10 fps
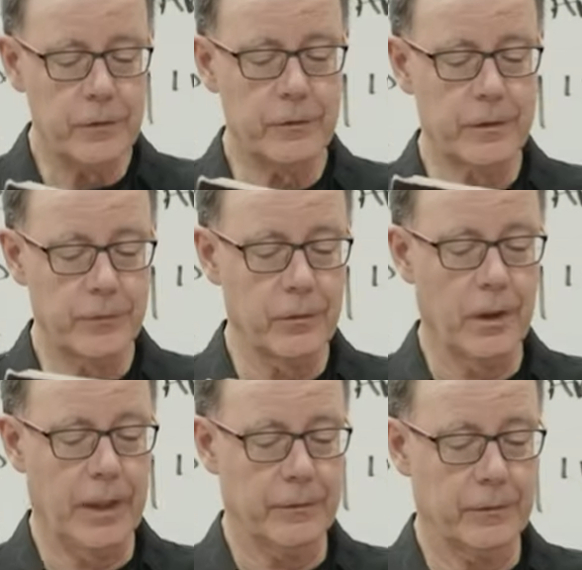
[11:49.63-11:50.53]
to give
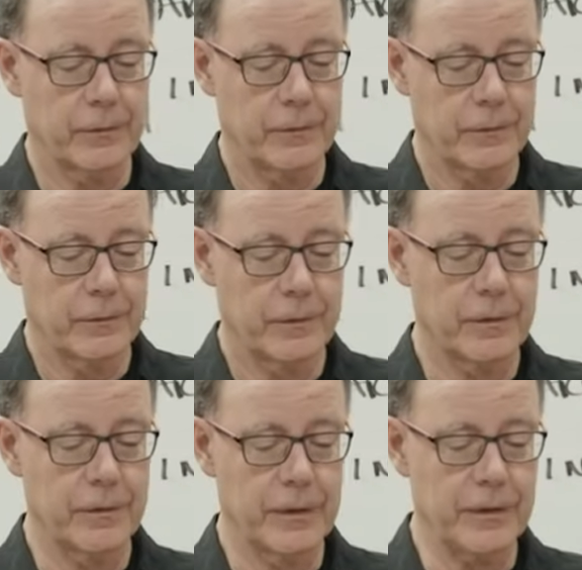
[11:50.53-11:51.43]
light,
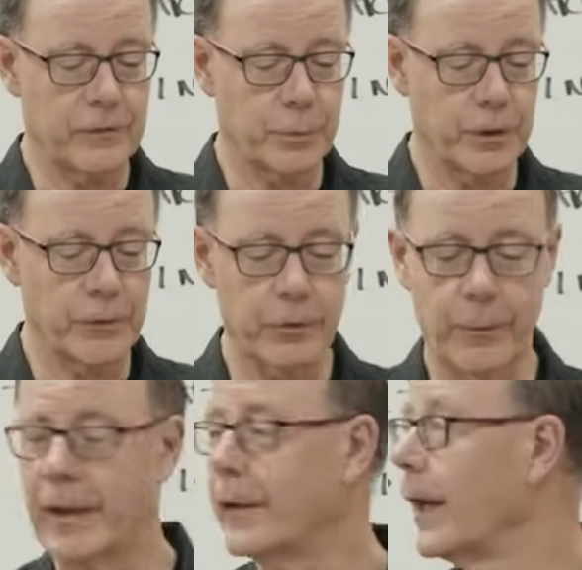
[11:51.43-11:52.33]
the day spring
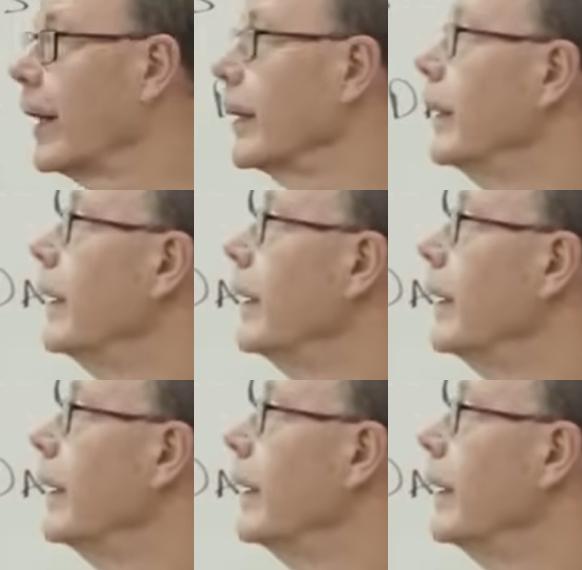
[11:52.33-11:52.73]
from on high.